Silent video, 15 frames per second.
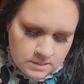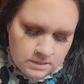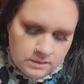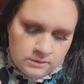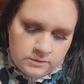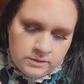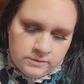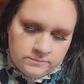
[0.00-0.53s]
I
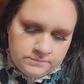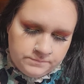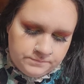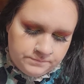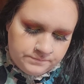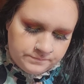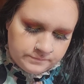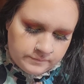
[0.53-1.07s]
don't know.
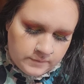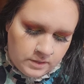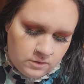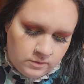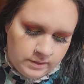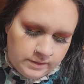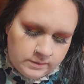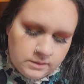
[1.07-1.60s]

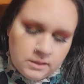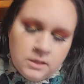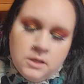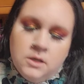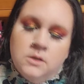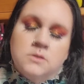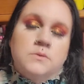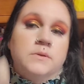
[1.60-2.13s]
Okay, so
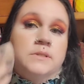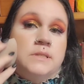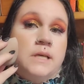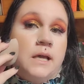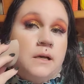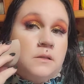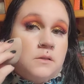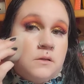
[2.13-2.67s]
we're going to
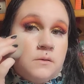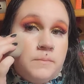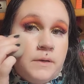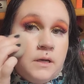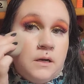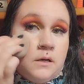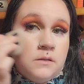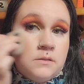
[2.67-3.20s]
take a little
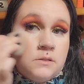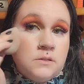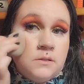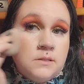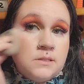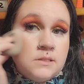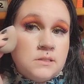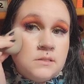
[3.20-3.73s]
bit onto
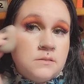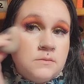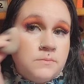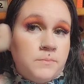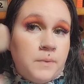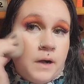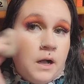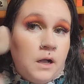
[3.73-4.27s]
the
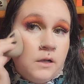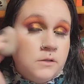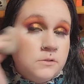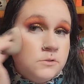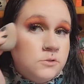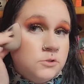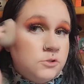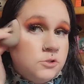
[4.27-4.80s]

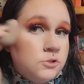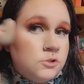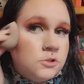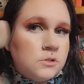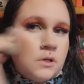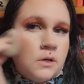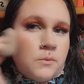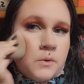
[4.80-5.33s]

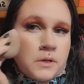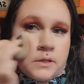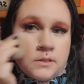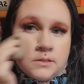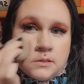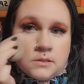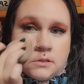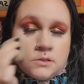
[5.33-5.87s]
sponge, and we're going
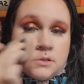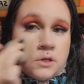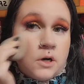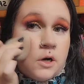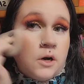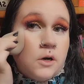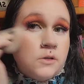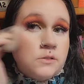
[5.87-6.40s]
to
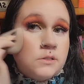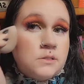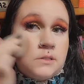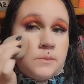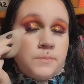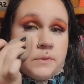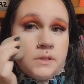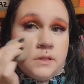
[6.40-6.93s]
start
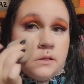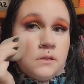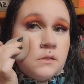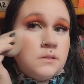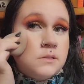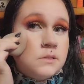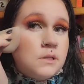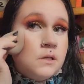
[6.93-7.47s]
stippling
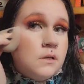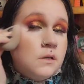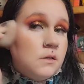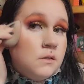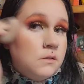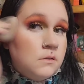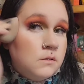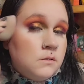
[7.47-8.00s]
this
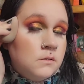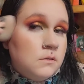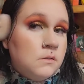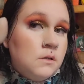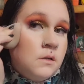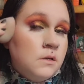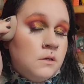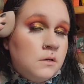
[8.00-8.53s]
in
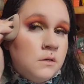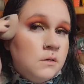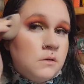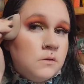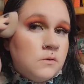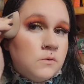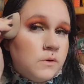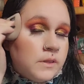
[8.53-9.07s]

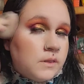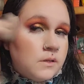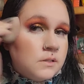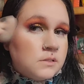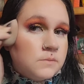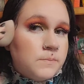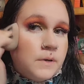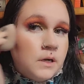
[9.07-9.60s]
with the
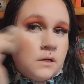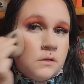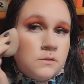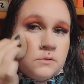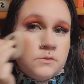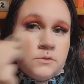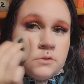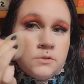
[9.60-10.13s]

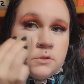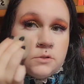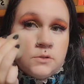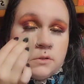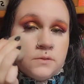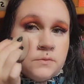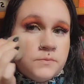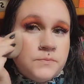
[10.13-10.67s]
sponge.